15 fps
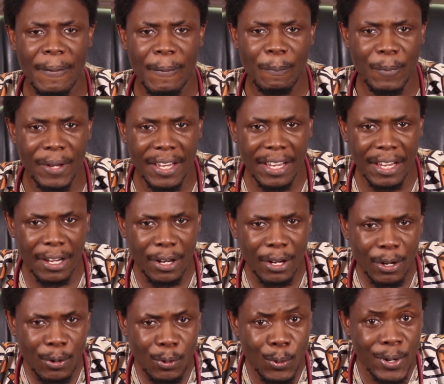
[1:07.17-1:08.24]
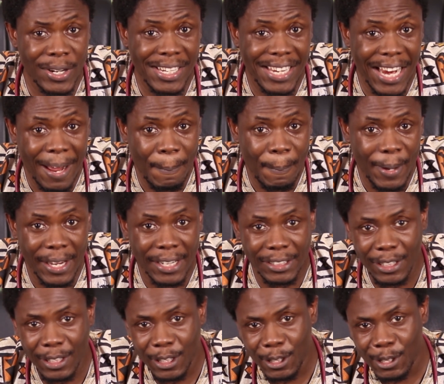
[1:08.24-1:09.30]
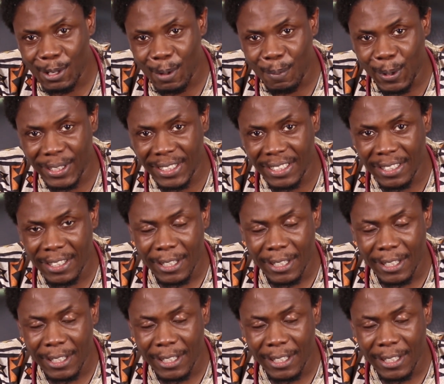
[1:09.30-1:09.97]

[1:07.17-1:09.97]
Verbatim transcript: may go damage your body.